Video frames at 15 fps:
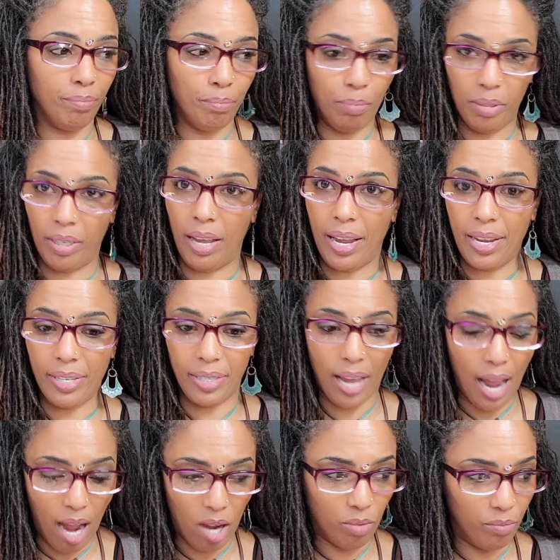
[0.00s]
plays
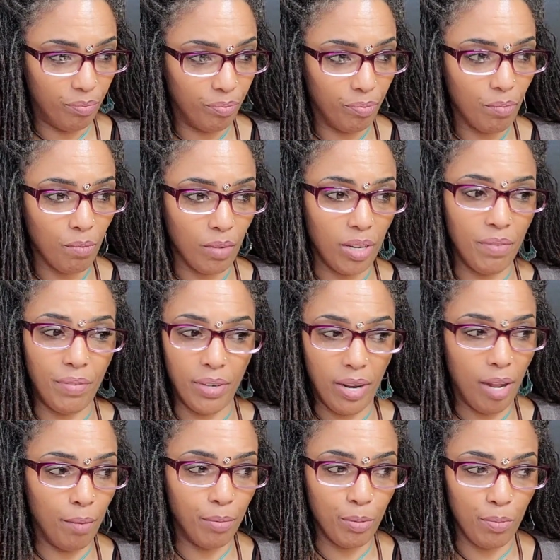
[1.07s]
out. If it
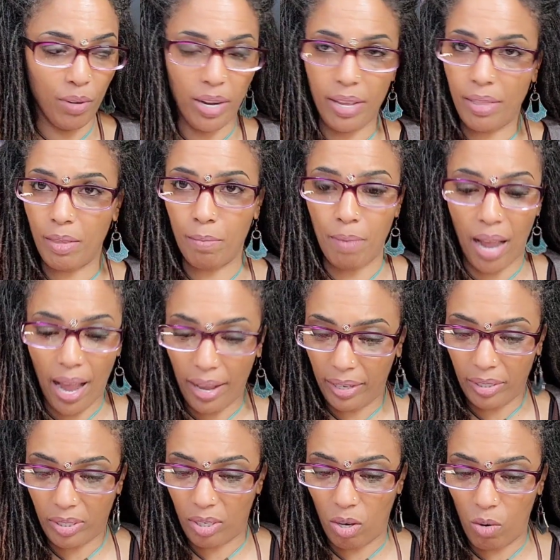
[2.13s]
helps bring in the
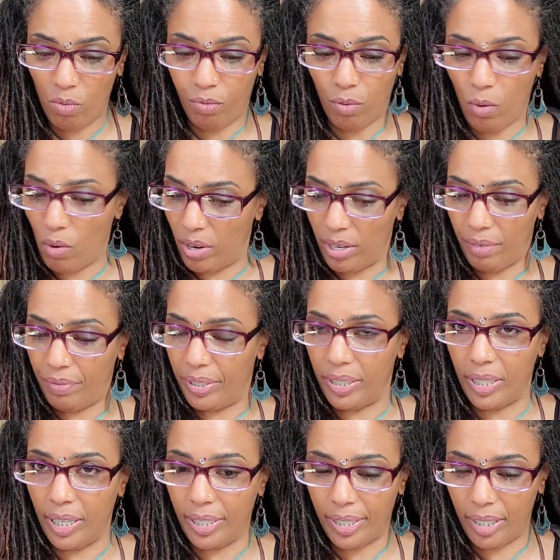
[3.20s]
balance, go for it. If it
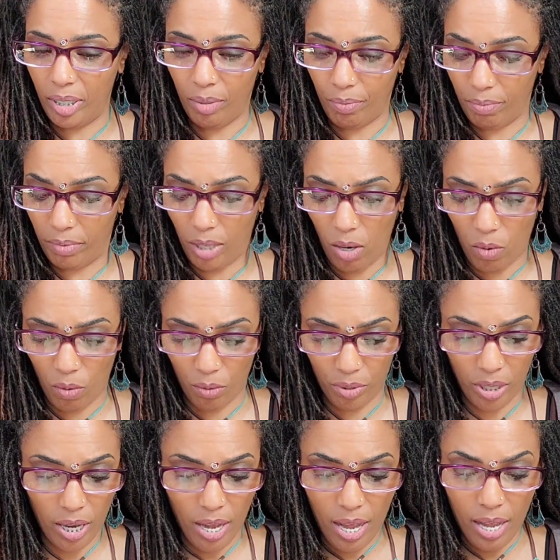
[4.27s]
doesn't, don't.
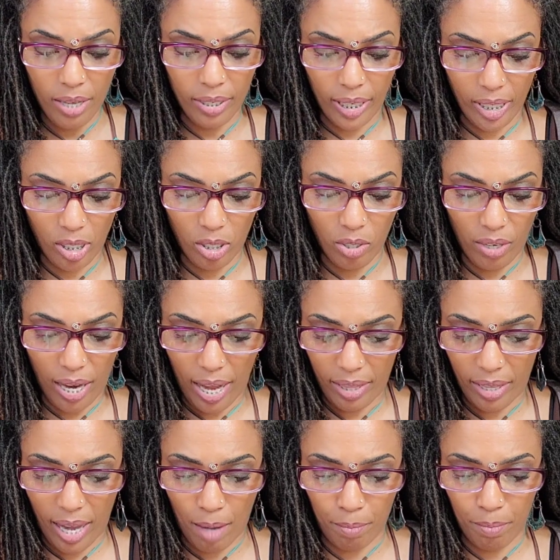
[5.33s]
Let's look at
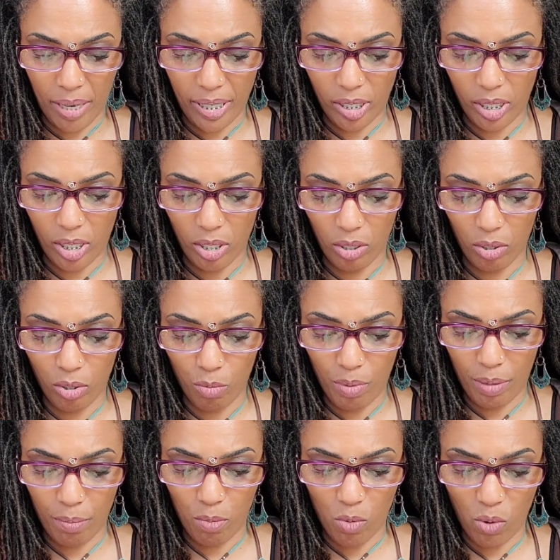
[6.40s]
that message a little
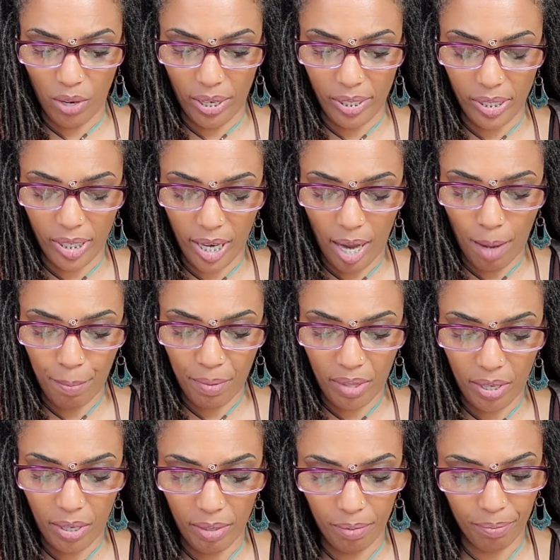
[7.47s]
bit more in depth.